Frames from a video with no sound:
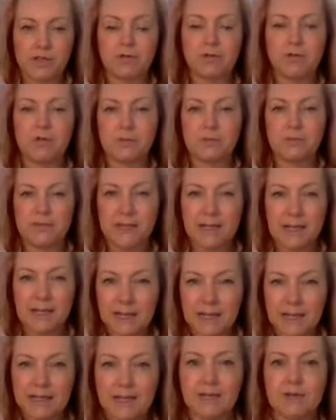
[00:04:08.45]
You can be
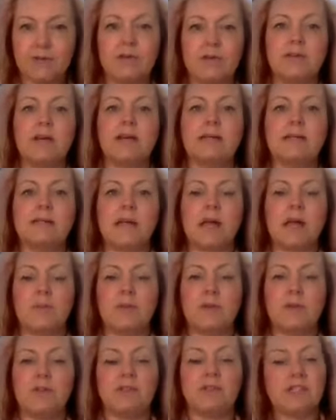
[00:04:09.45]
clear that that's
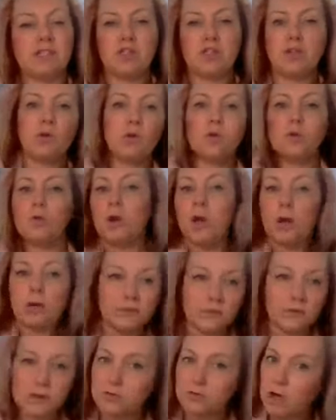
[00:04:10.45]
happened. It's not all
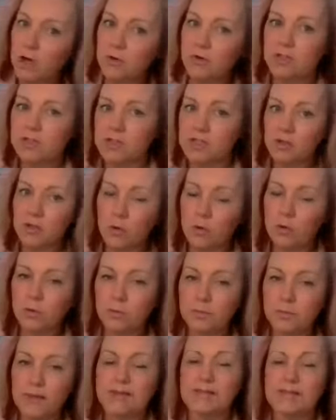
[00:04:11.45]
overgrown. It's not all
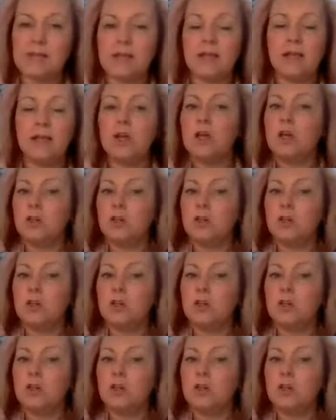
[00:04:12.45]
messy.